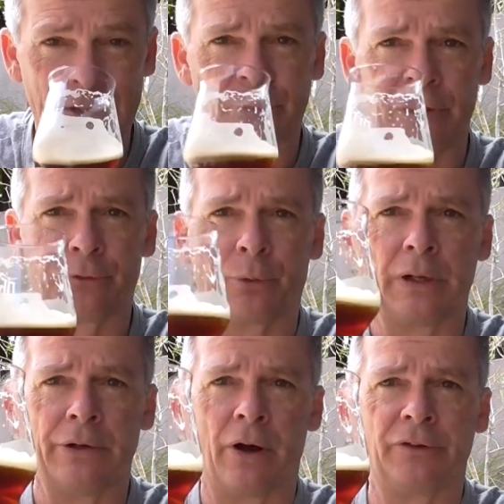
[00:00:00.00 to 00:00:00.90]
It's
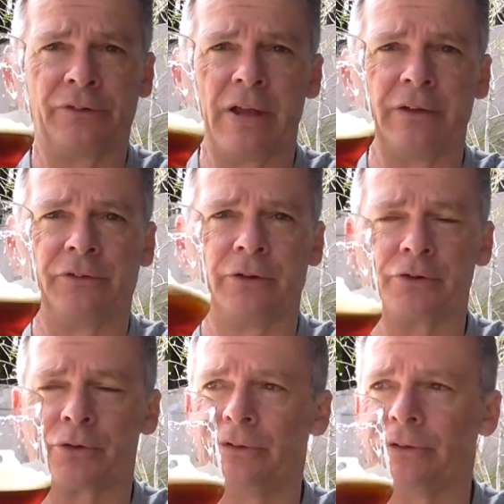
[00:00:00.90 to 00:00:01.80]
really nice, and that
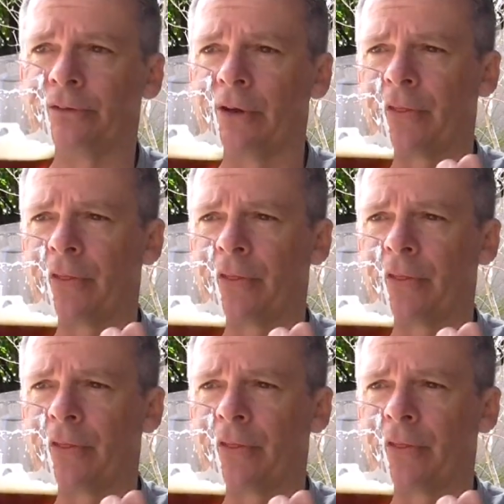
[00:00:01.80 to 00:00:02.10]
Citra just,